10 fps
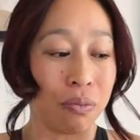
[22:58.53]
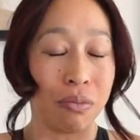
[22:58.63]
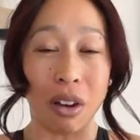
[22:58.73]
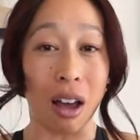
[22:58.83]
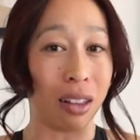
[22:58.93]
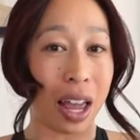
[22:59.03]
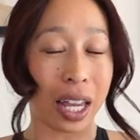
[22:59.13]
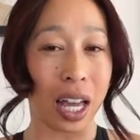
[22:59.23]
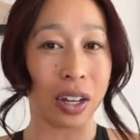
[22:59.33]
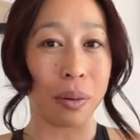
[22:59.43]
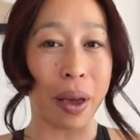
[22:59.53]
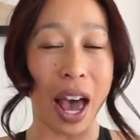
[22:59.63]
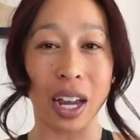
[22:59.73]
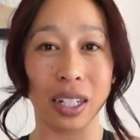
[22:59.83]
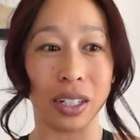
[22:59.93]
not lying on your
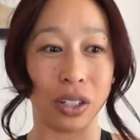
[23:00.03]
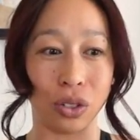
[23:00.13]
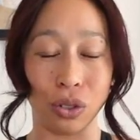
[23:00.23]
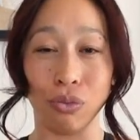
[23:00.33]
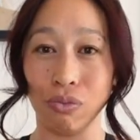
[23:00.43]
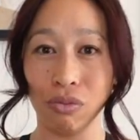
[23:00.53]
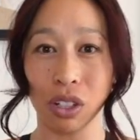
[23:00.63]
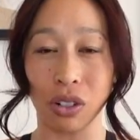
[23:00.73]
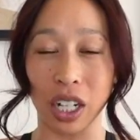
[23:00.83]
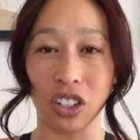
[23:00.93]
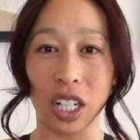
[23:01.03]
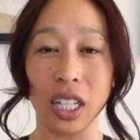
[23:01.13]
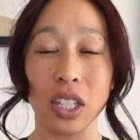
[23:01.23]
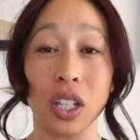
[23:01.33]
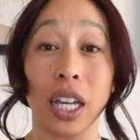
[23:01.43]
back to do the
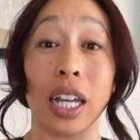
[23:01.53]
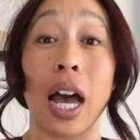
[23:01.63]
crunches. You can